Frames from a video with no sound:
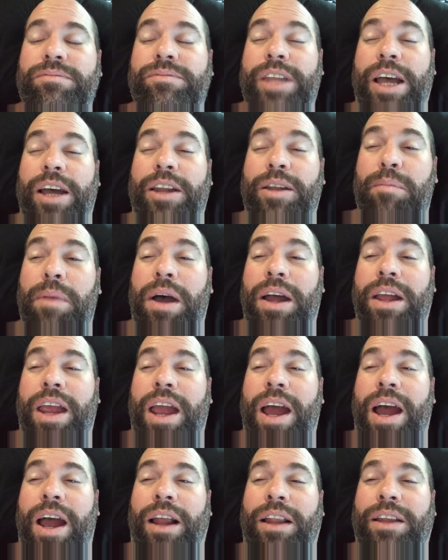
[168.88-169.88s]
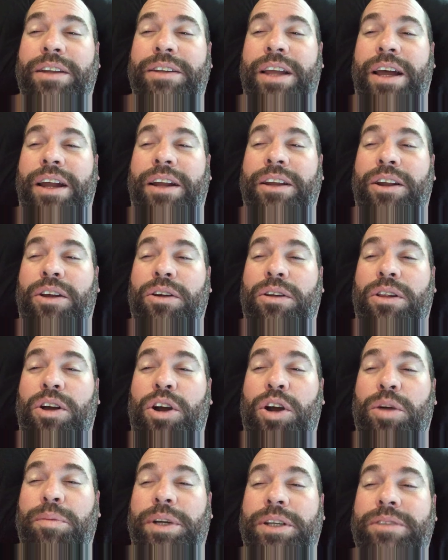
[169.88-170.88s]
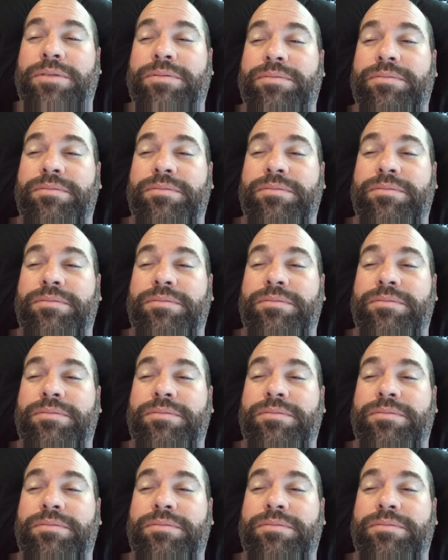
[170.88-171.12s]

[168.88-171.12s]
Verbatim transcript: Down to Monkey Island, down in Oklahoma.